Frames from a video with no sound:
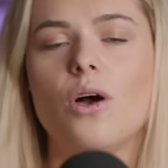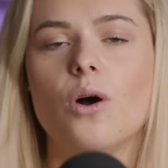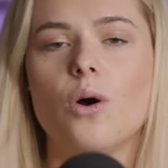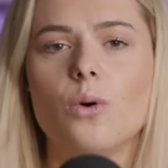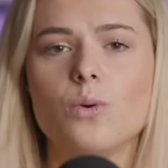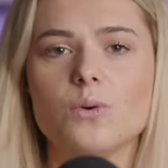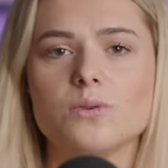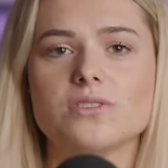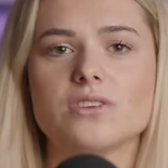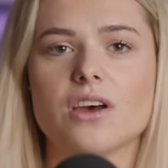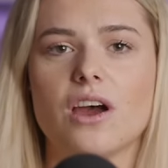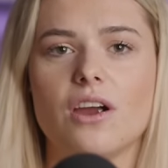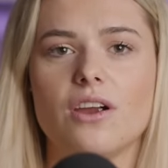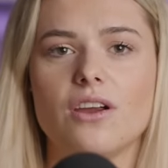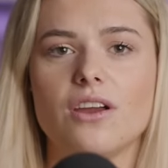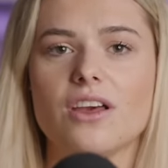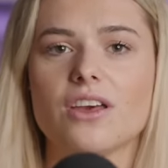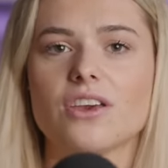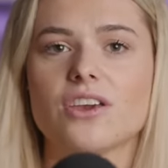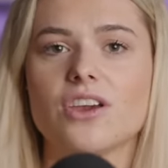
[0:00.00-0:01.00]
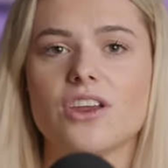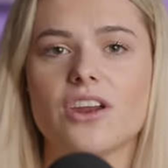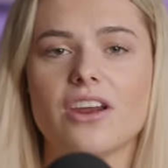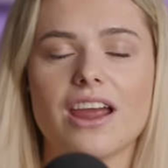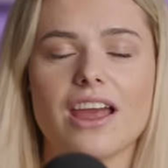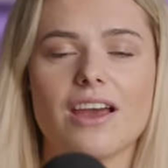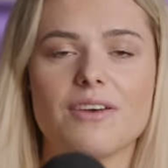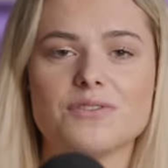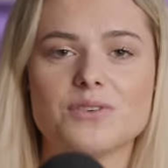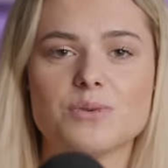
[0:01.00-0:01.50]
Also, you
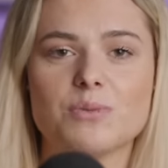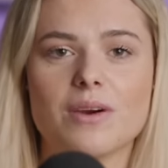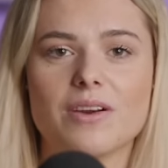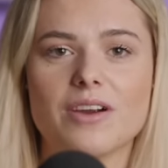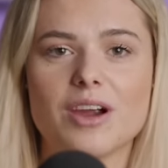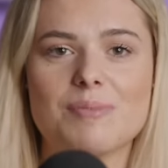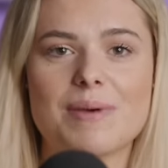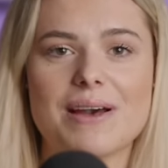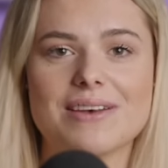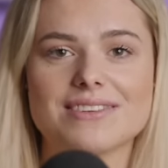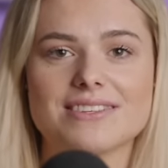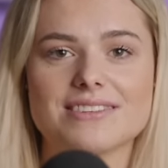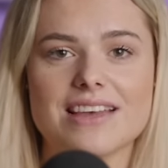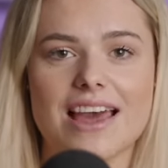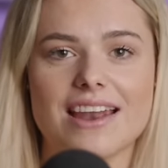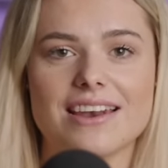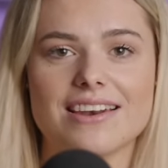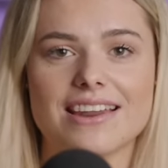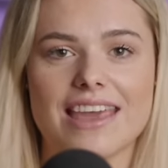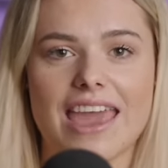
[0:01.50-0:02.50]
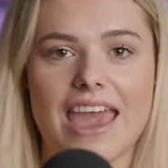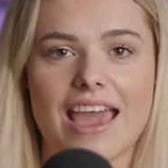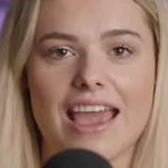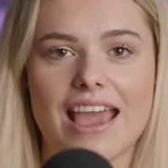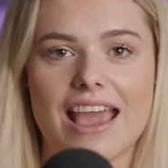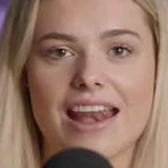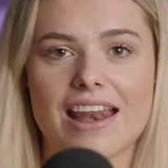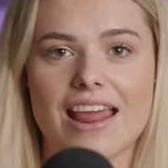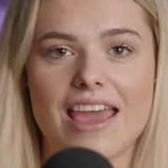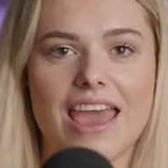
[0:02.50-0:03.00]
don't have to worry about sand
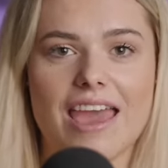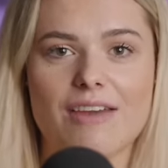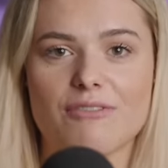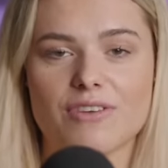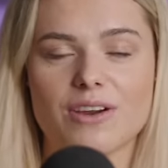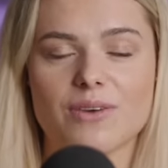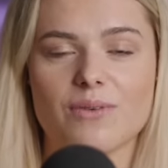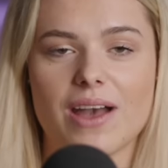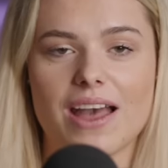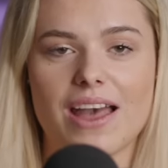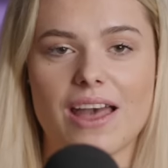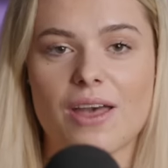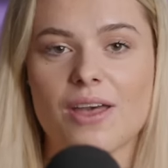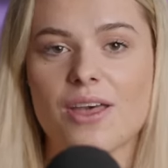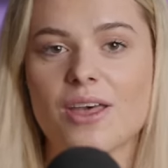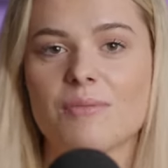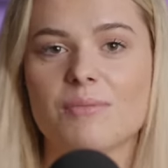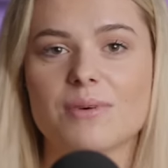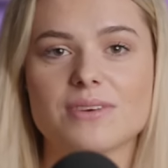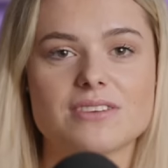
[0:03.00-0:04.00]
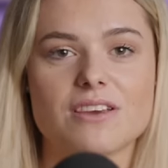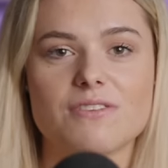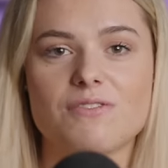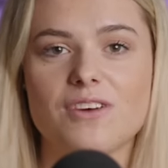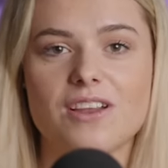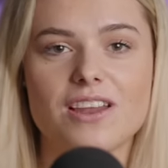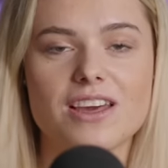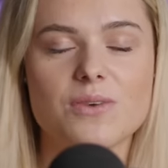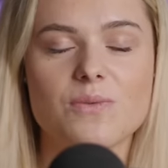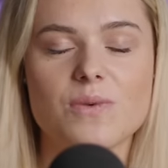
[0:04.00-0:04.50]
getting in everywhere, because I
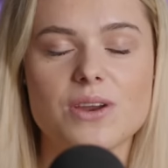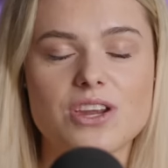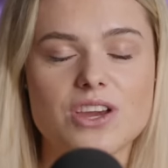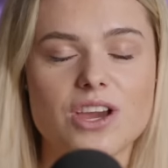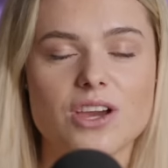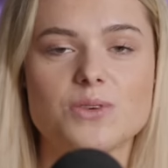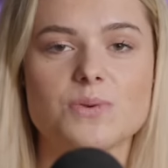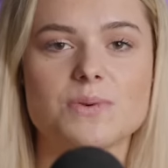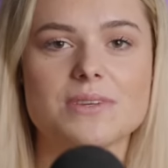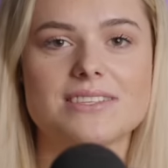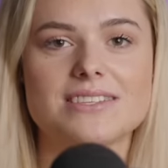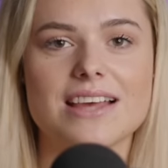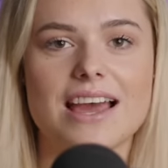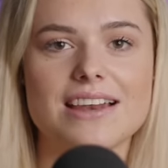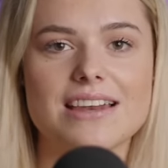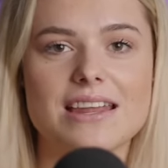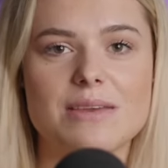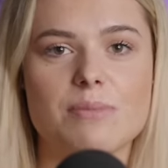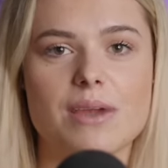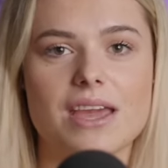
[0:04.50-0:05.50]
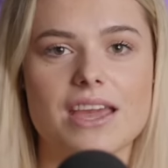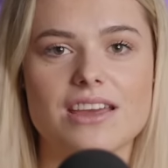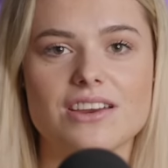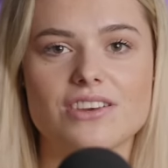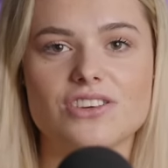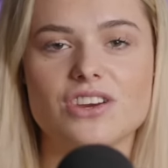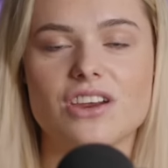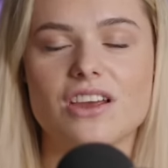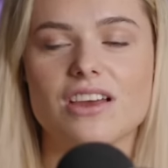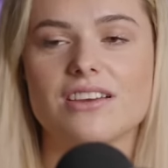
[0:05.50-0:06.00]
feel like when you go to a sandy
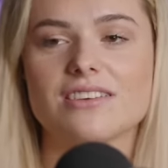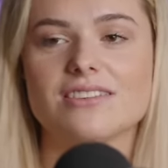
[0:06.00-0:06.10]
beach,